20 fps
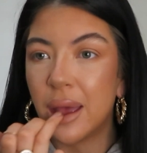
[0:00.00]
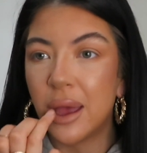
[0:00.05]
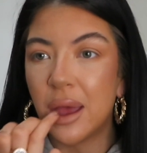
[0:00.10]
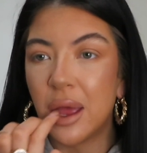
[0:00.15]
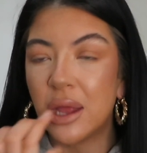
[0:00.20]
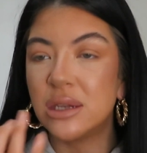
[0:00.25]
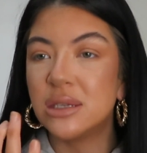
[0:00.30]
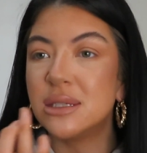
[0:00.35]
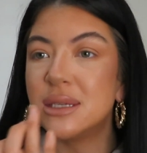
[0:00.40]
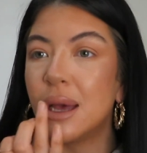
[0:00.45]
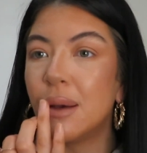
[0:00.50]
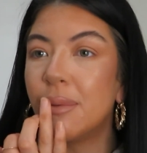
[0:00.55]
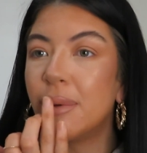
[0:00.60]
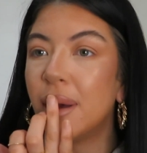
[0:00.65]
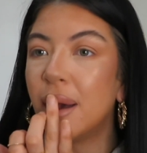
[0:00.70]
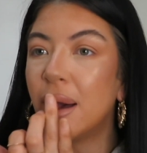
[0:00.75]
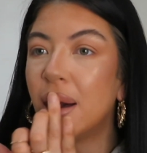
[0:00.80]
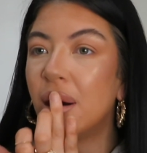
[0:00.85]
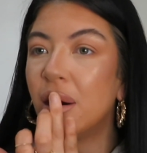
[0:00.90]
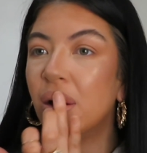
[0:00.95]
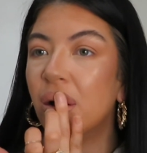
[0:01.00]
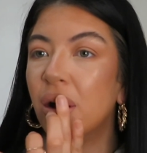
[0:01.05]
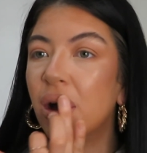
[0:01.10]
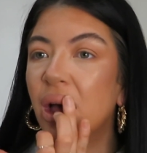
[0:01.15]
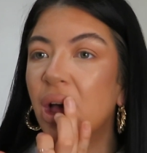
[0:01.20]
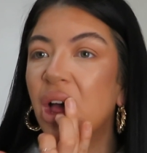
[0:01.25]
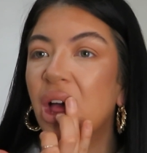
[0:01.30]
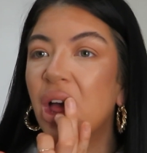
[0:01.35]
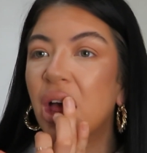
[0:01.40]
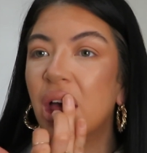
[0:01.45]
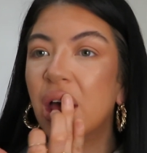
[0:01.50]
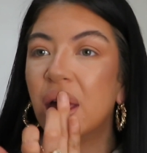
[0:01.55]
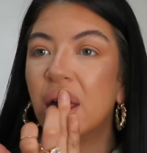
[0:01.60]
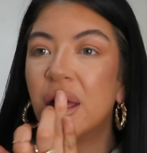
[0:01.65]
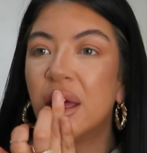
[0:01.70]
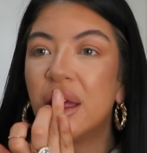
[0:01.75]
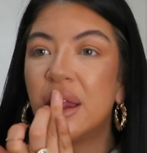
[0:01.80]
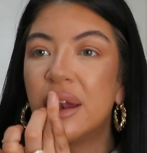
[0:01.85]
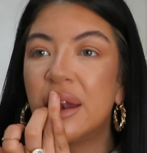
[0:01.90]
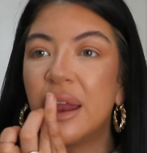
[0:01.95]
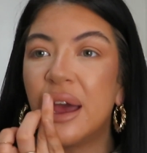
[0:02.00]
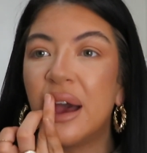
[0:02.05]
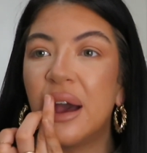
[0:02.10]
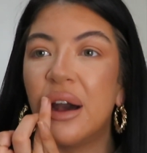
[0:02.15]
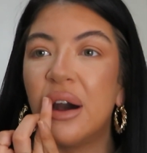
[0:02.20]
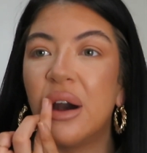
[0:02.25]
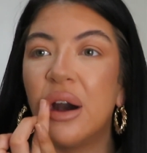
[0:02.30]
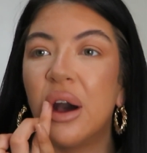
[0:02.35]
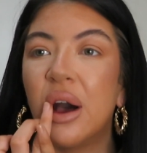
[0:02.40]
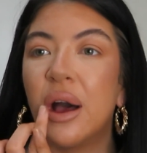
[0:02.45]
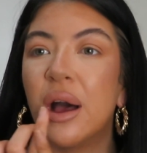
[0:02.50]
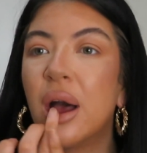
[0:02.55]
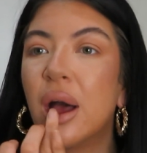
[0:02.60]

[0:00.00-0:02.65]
and tap it out. Now,